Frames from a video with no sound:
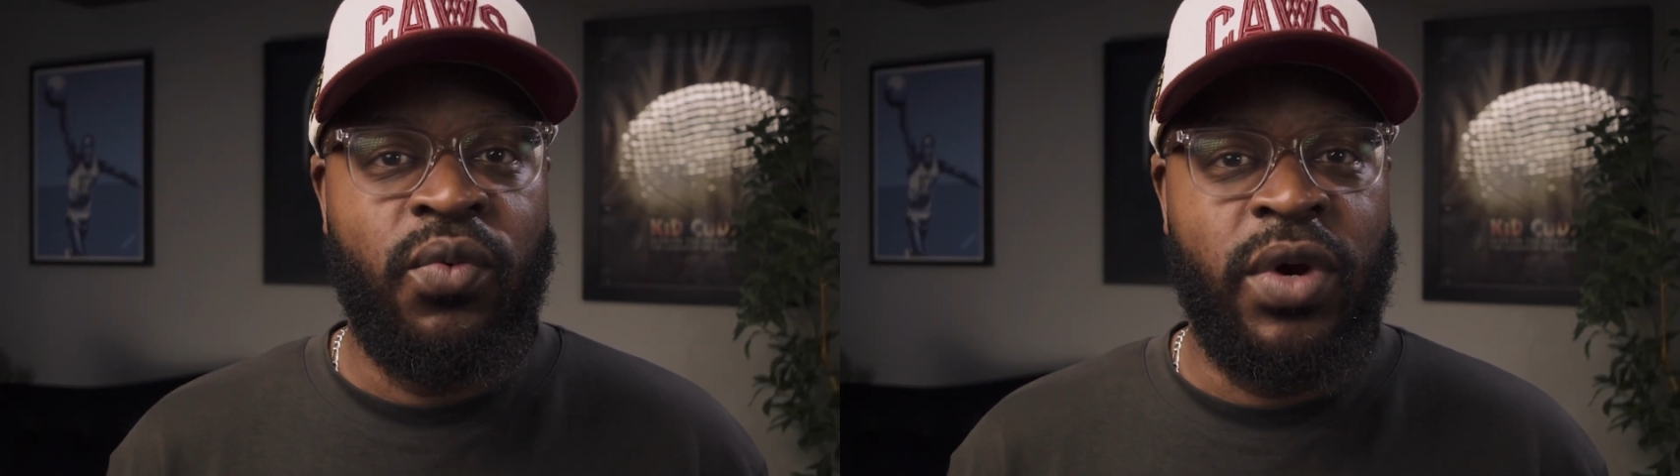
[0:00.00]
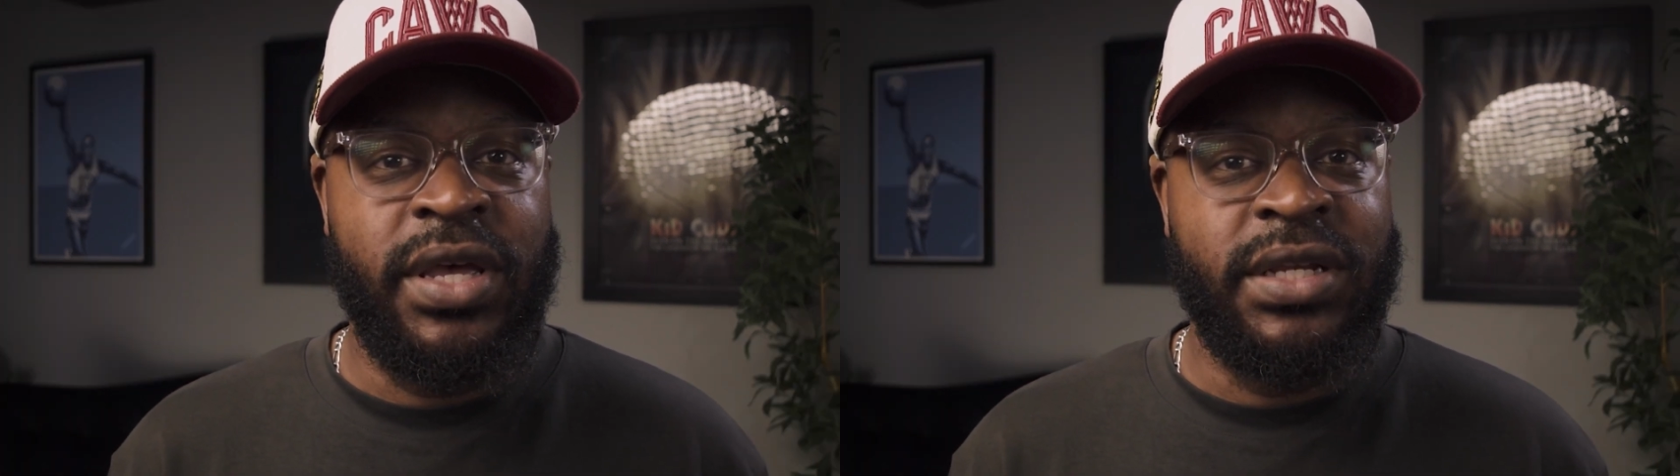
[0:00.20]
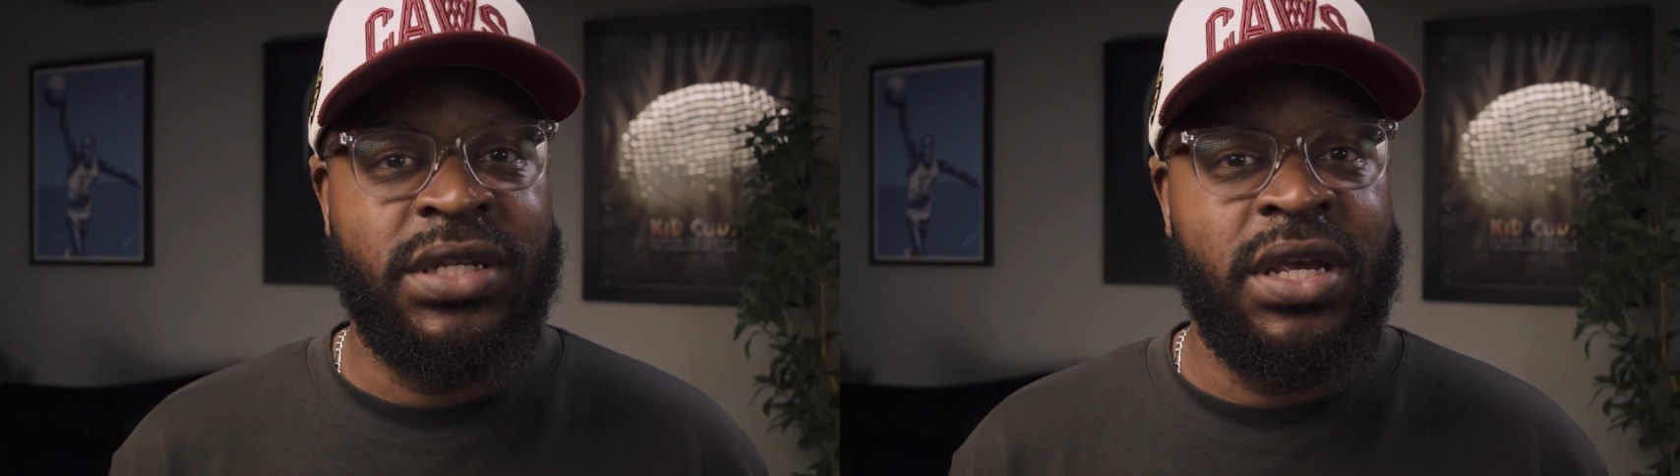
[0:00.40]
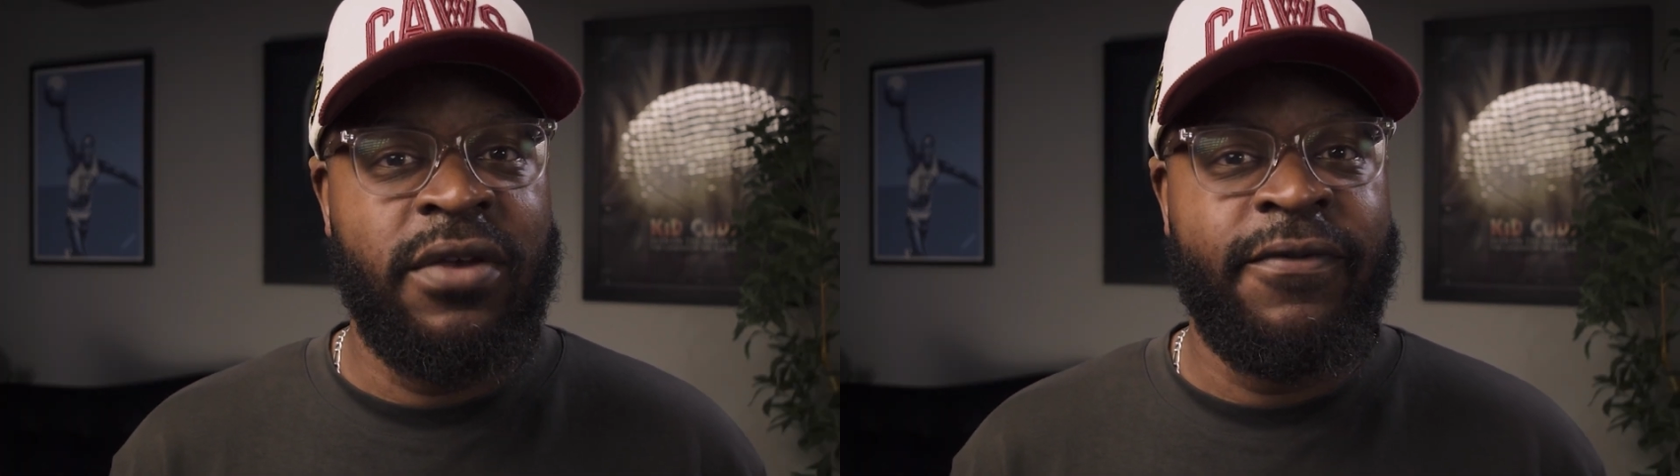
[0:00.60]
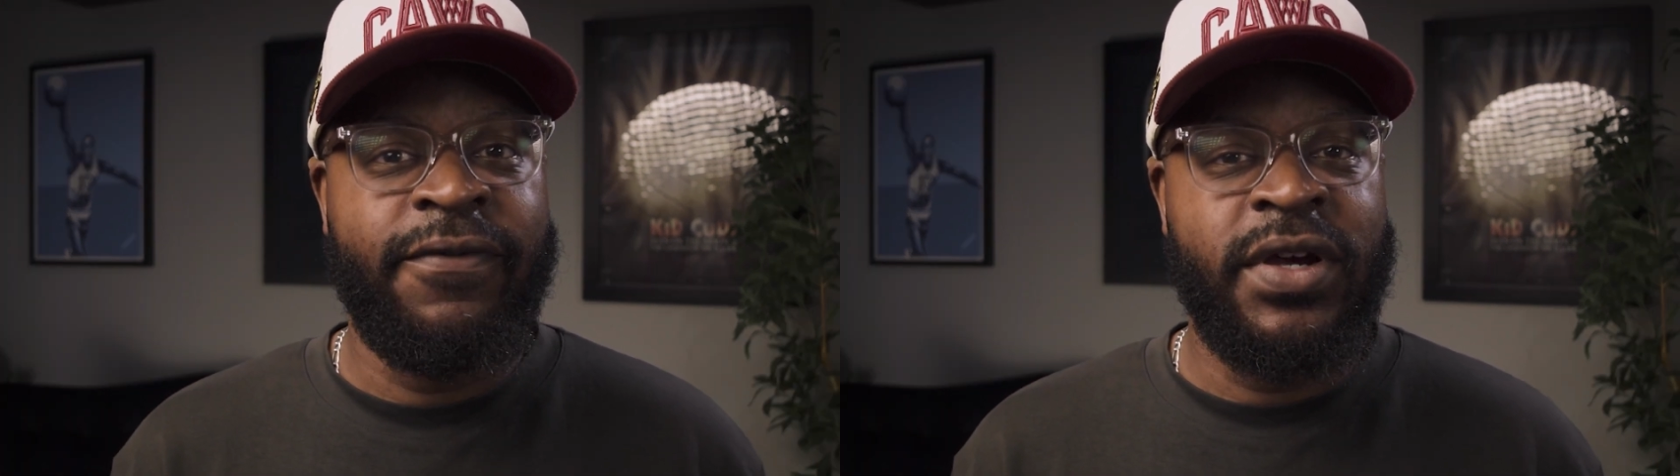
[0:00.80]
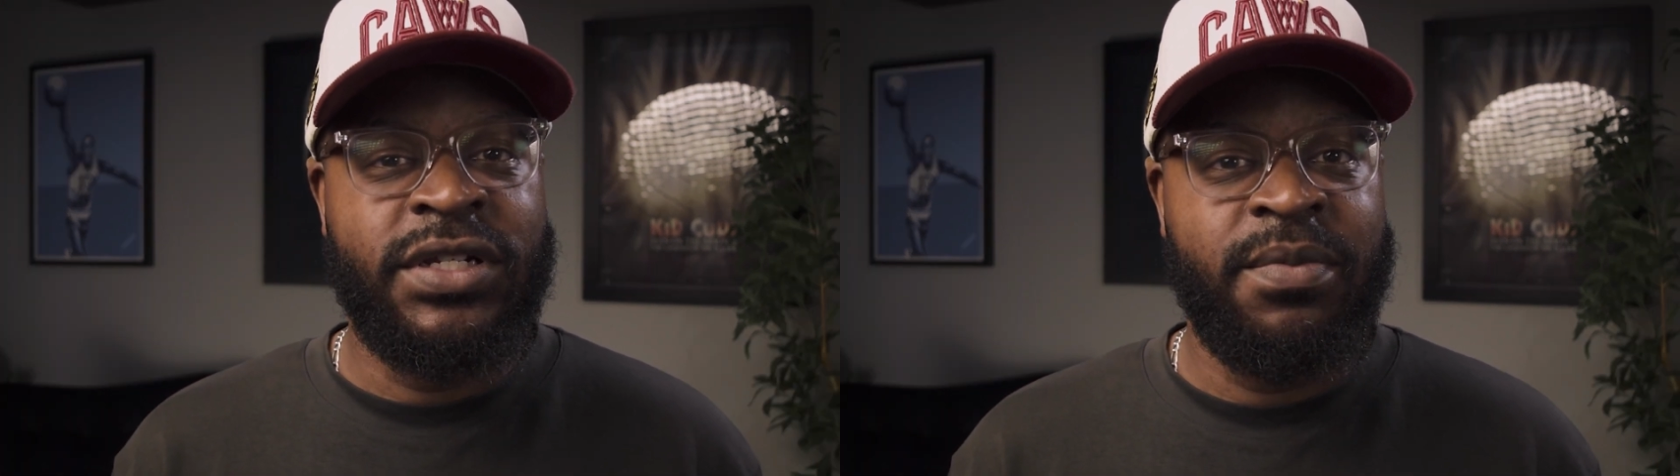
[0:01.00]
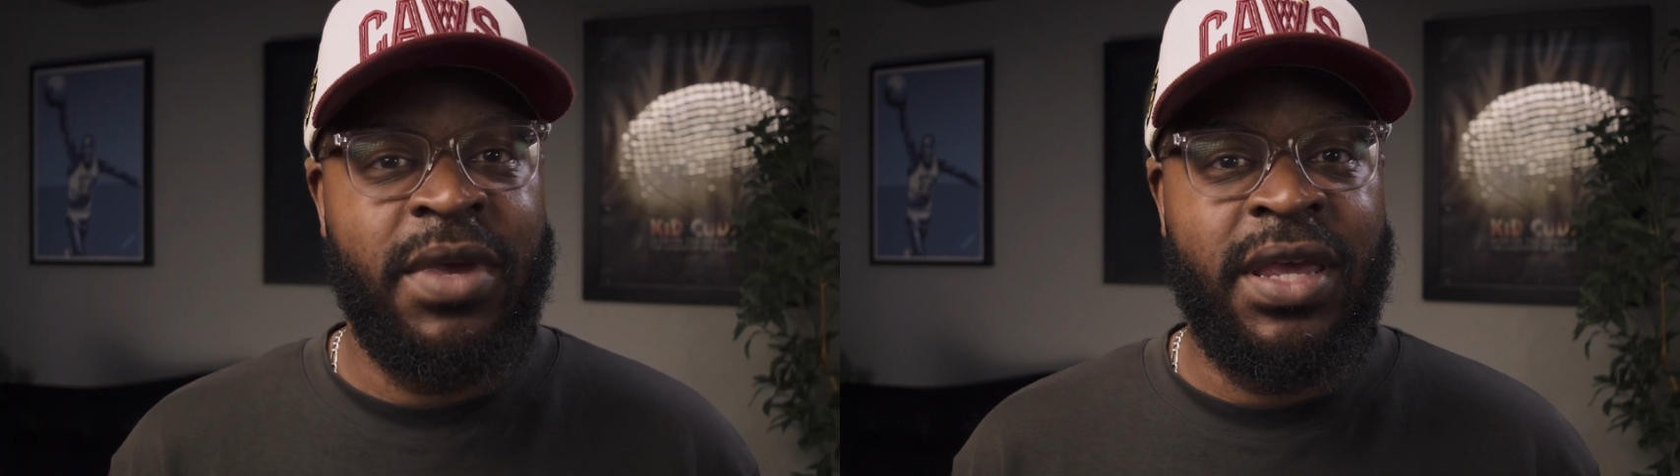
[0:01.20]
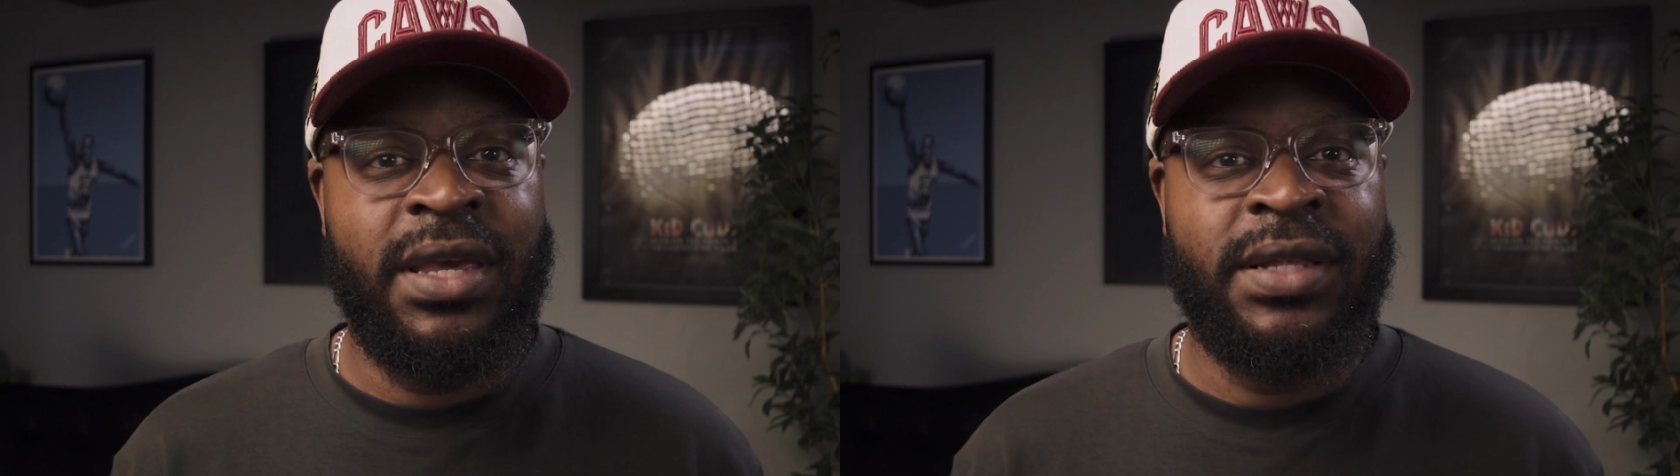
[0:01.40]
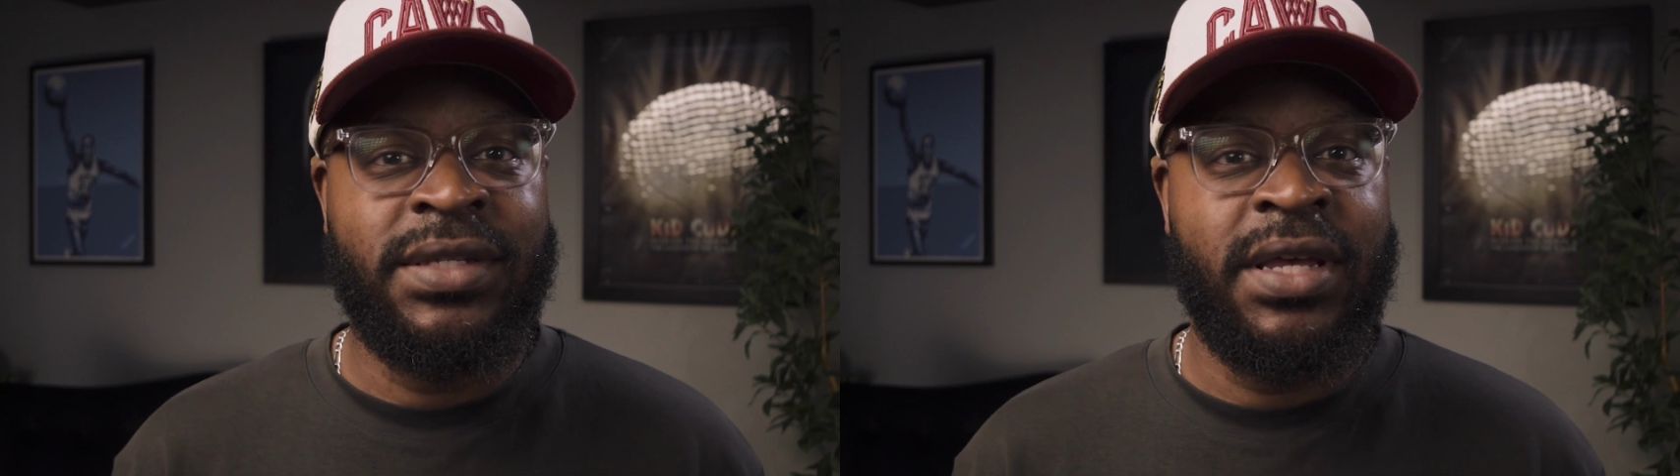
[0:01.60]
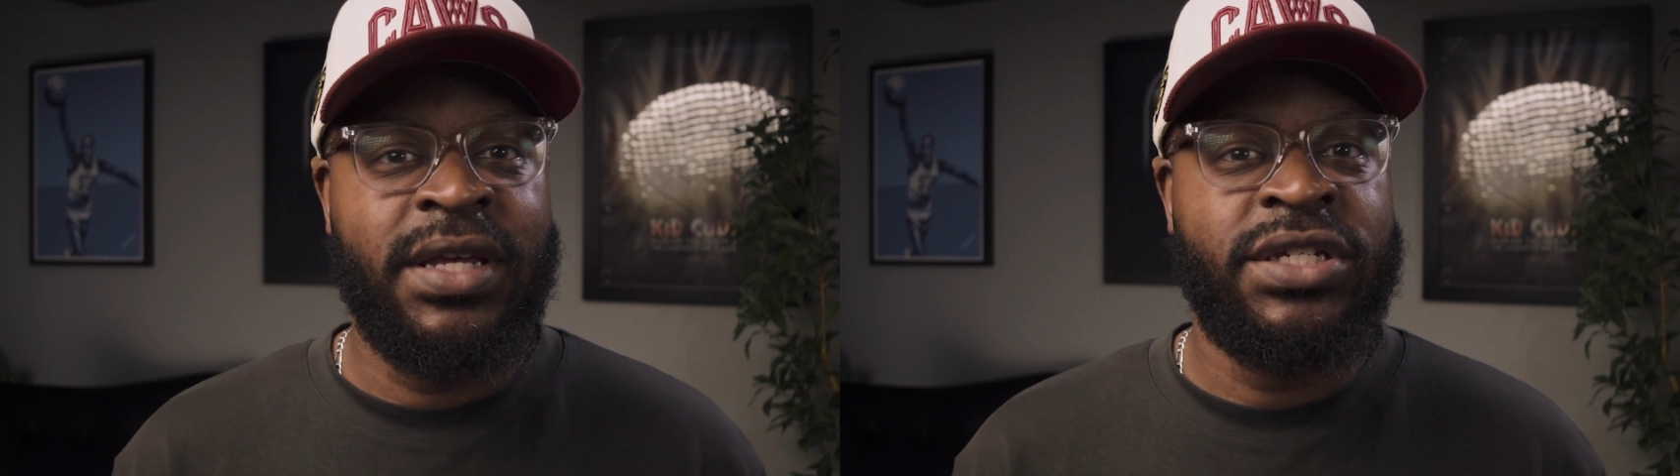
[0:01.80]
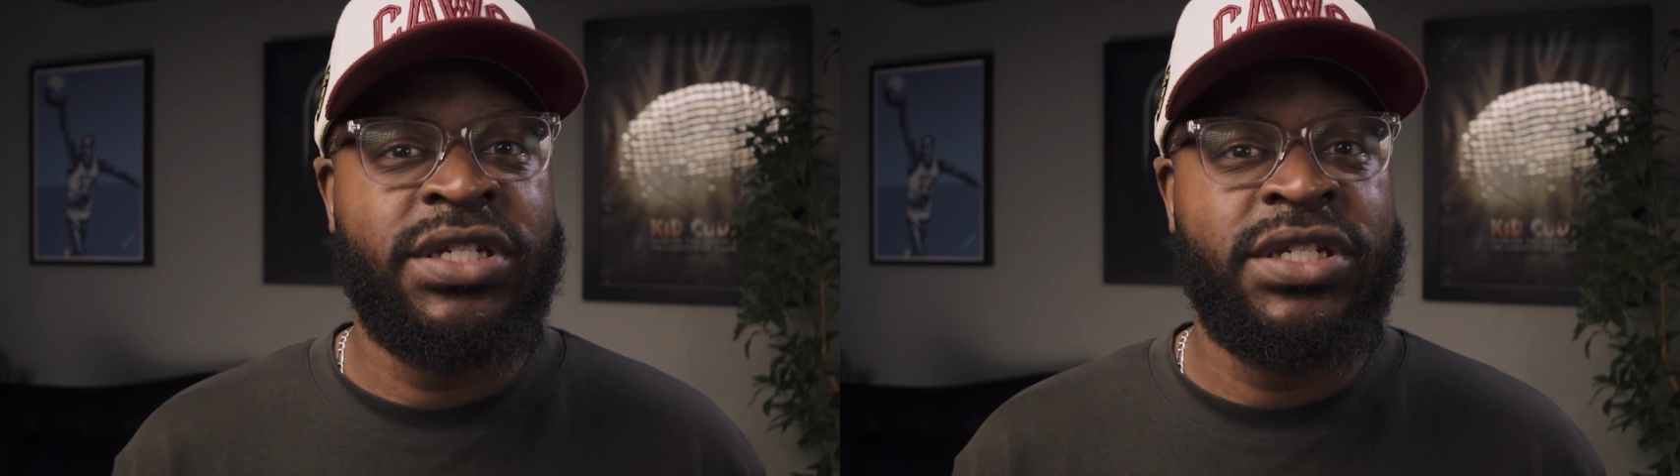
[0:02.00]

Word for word: which in French means uh,